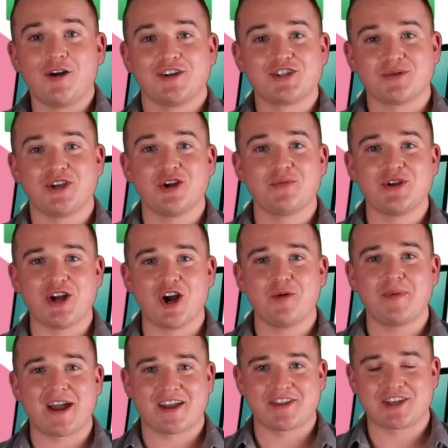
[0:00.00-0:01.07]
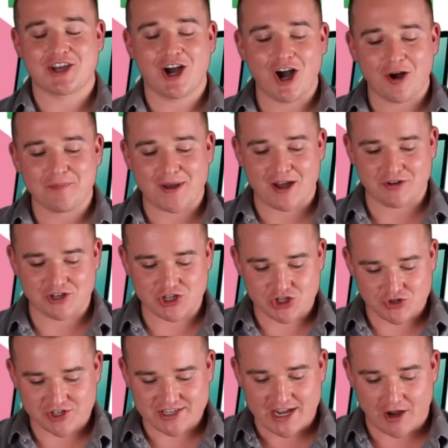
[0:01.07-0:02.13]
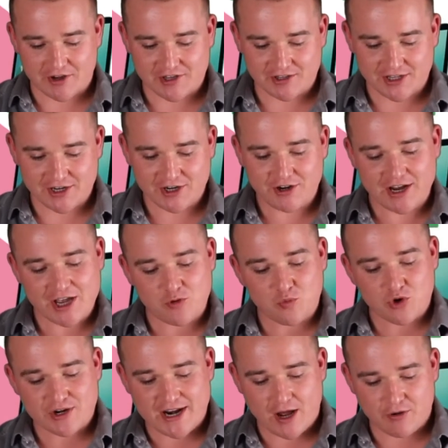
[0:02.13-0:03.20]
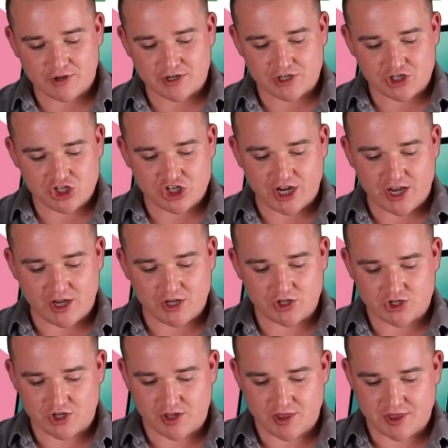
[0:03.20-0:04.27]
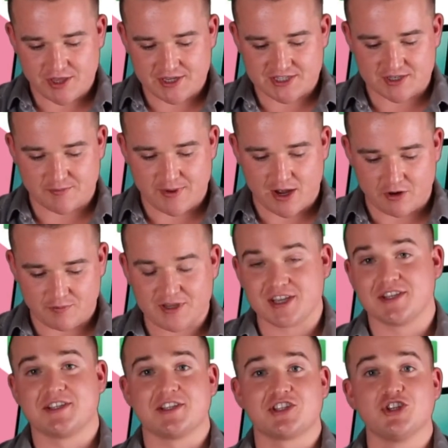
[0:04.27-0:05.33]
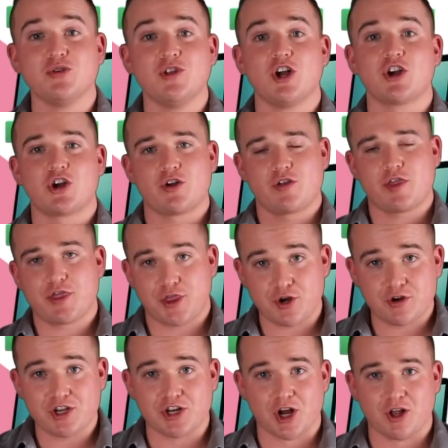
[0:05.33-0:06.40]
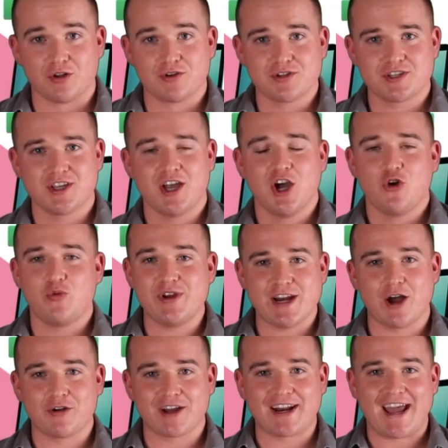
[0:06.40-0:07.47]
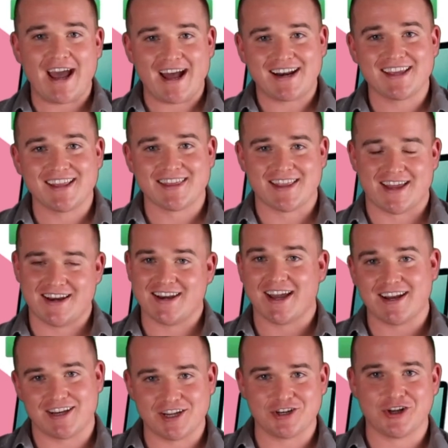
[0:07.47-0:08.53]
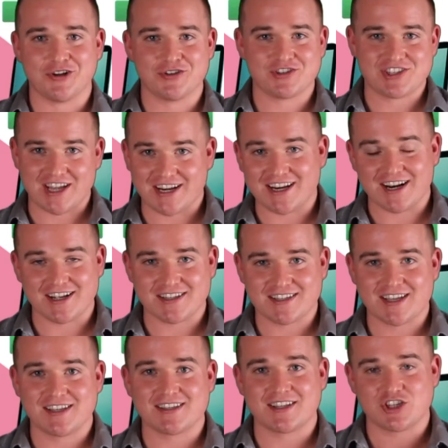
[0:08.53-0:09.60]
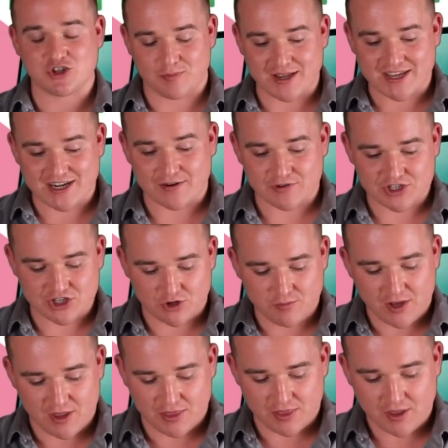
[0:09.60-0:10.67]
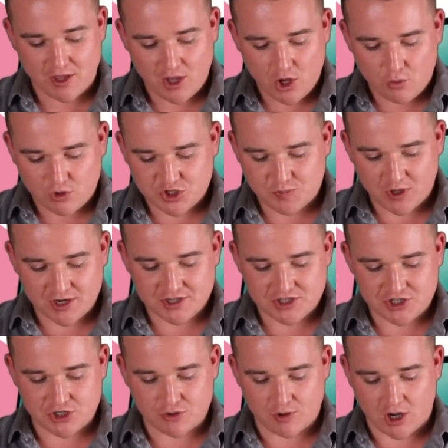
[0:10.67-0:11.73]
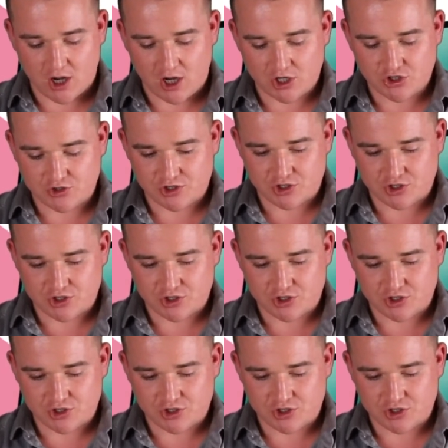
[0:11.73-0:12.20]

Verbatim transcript: right, so here we are back at the compound interest calculator, and we're now gonna change this amount because it's no longer thirty dollars, we now got to add in that ninety-eight dollars and ninety-nine cents that you're making every single month, which brought us to one hundred